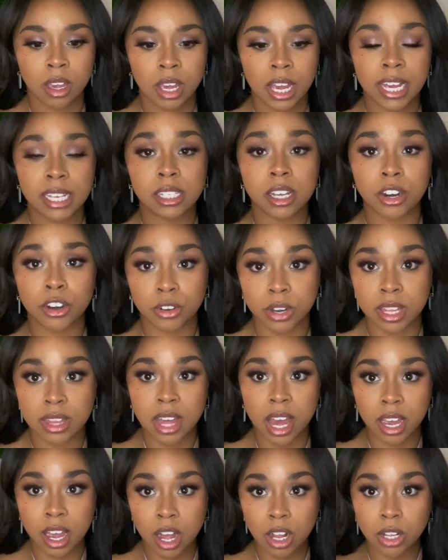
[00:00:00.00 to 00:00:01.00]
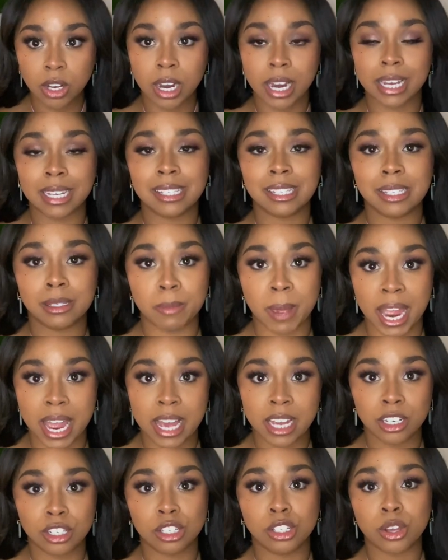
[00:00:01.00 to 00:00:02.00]
is underneath that color
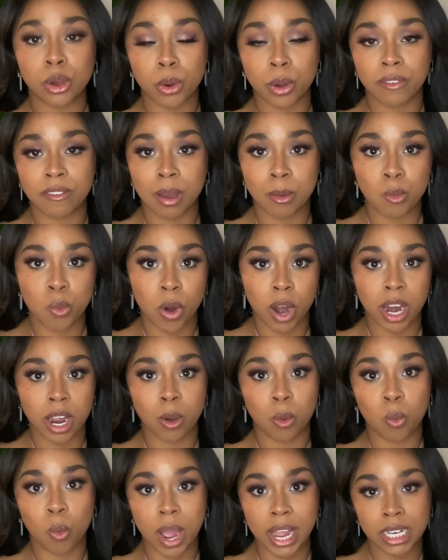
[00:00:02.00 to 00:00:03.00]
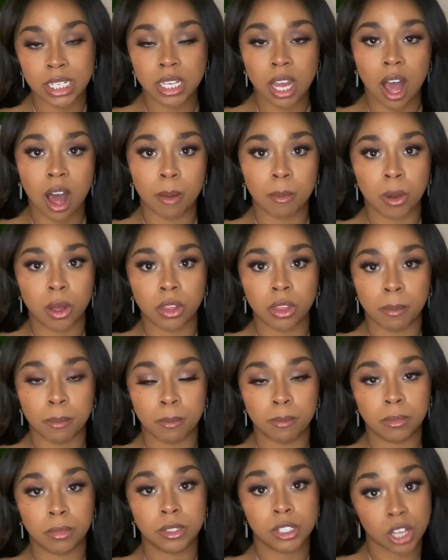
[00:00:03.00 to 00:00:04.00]
expand. So if I'm wearing a white top on the
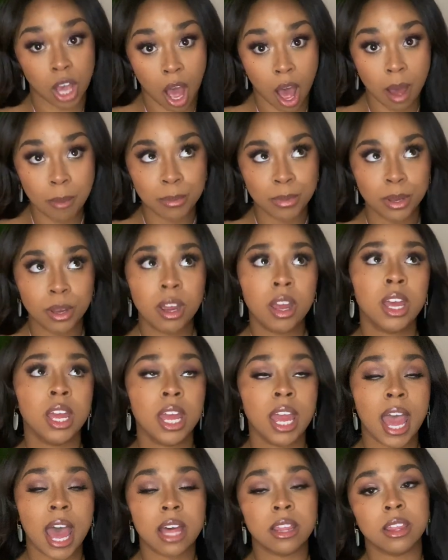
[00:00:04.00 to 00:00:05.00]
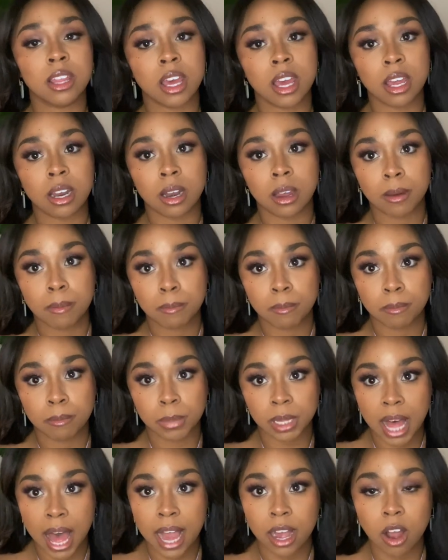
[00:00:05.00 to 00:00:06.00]
top and then
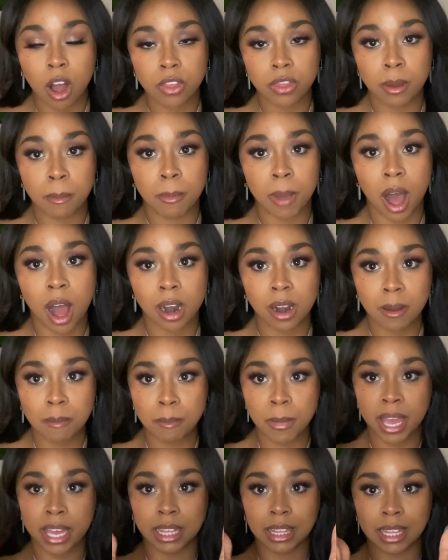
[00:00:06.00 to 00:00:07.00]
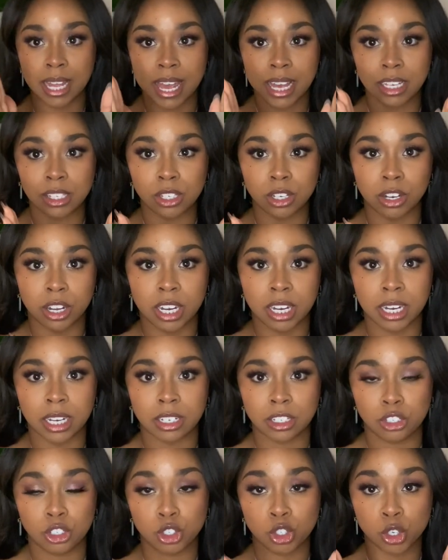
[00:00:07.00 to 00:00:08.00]
black on the bottom, my legs are gonna
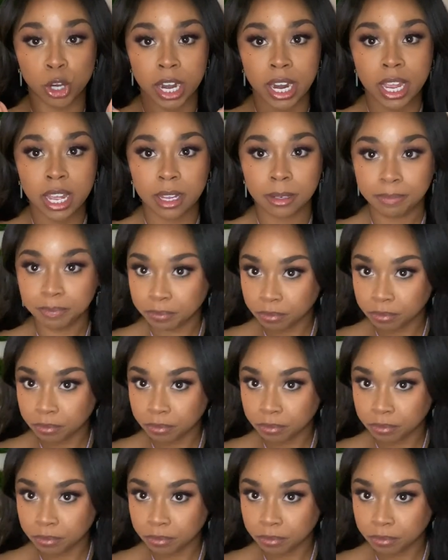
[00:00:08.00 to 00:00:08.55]
shrink